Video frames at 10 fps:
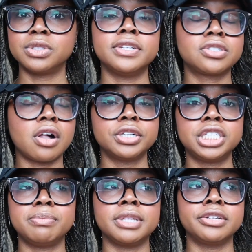This
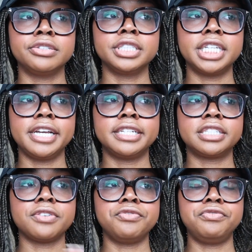scholarship literally literally
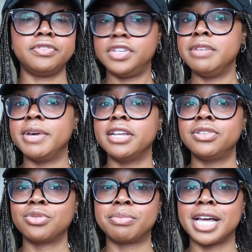takes 15
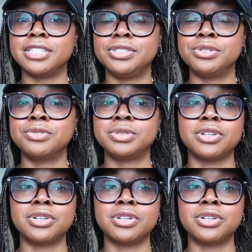minutes to apply to.